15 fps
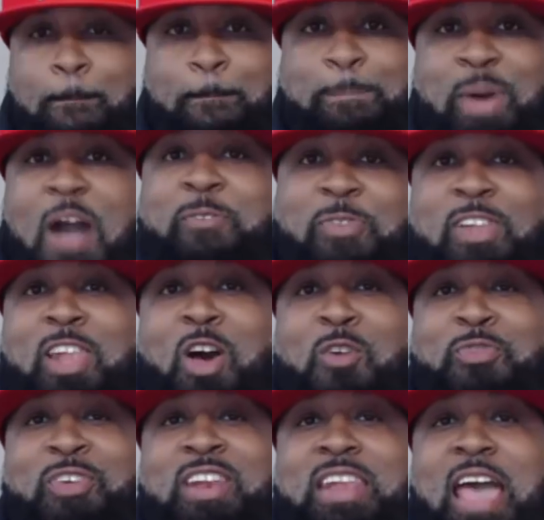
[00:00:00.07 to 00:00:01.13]
Buffalo
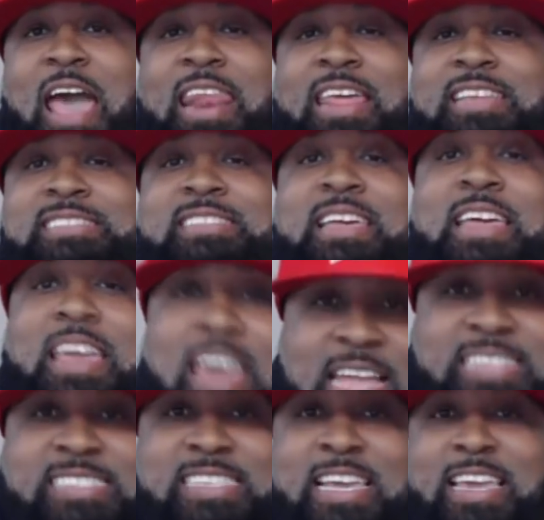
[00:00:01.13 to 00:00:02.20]
Fanatics.
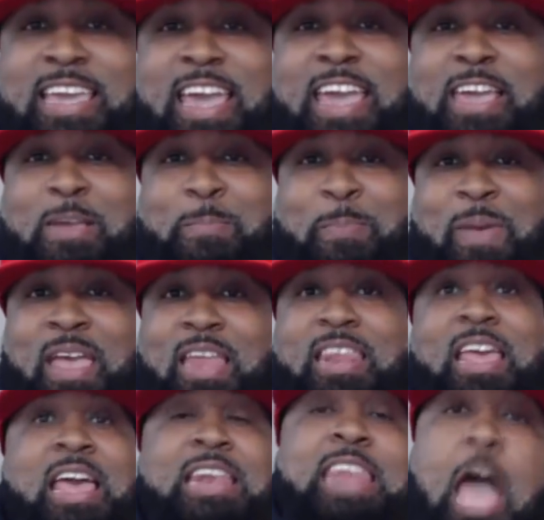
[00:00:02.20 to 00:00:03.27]
It's the
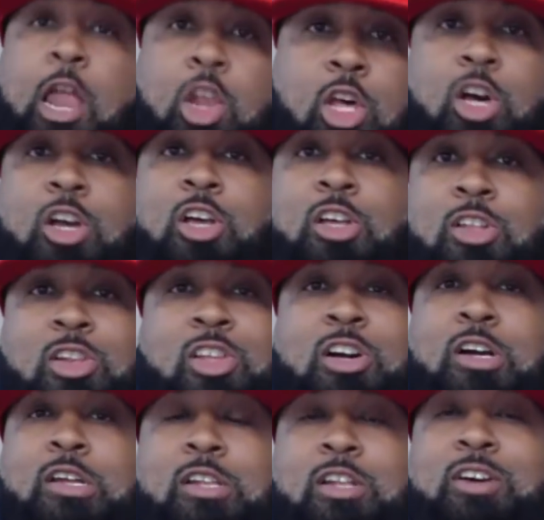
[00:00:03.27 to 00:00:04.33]
Kingpin. Now look,
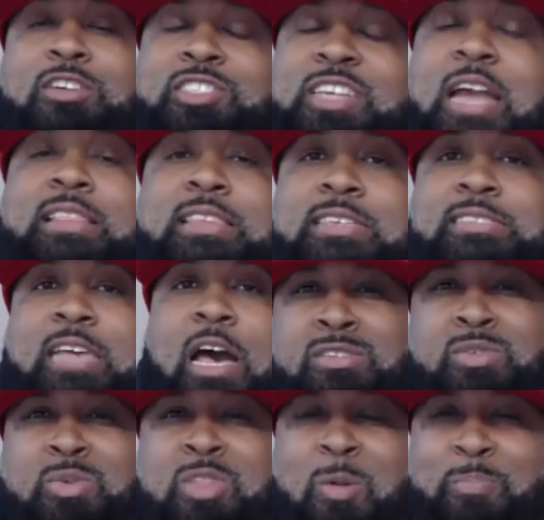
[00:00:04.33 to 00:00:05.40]
look, look, check this
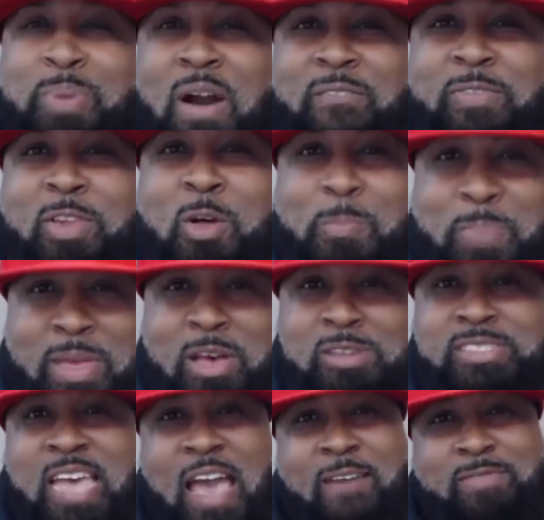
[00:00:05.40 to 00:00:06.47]
out. Do the Buffalo
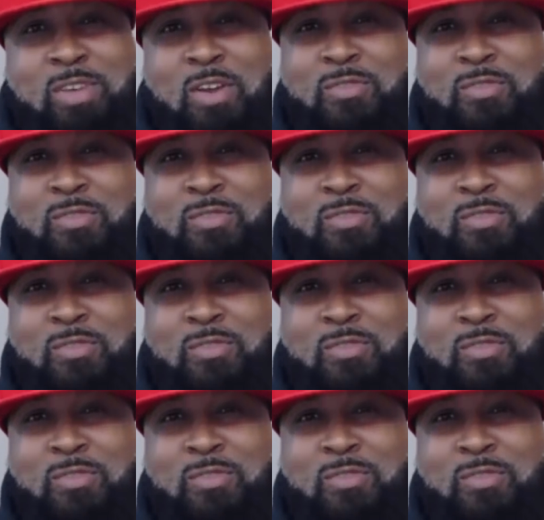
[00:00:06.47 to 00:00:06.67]
Bills have their